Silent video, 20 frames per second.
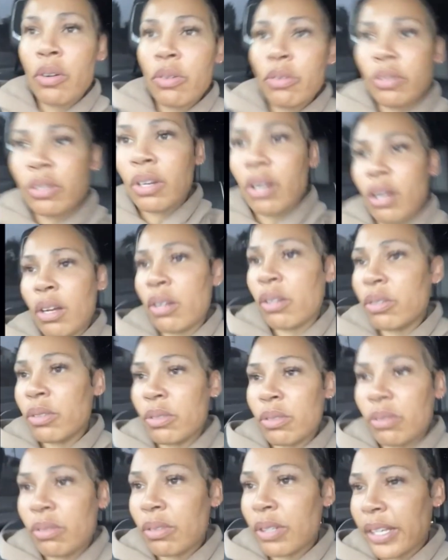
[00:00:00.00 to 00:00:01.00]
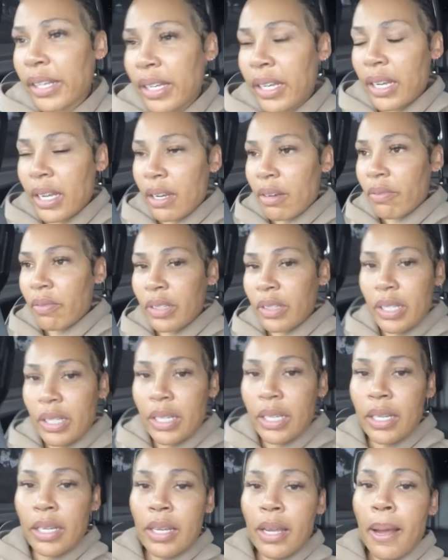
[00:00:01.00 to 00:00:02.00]
don't know. I can't
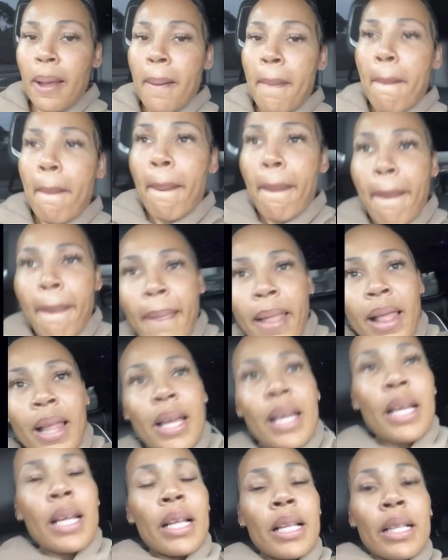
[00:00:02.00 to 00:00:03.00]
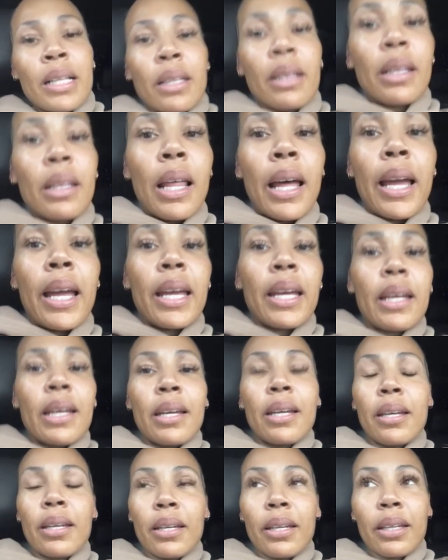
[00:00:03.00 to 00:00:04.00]
really, like,
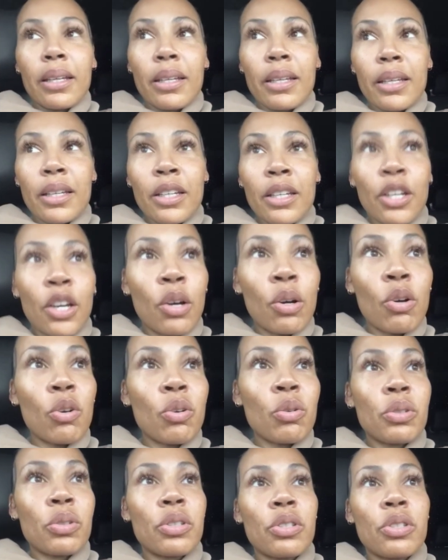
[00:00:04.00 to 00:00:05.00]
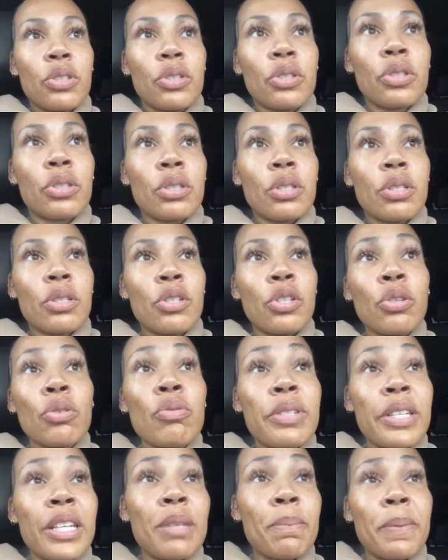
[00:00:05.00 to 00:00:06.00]
go
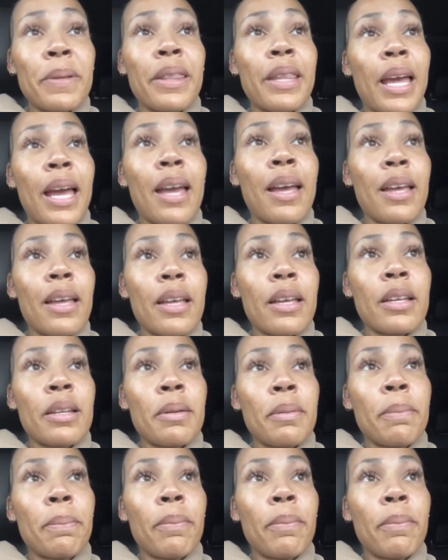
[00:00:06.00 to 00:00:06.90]
too deep in that,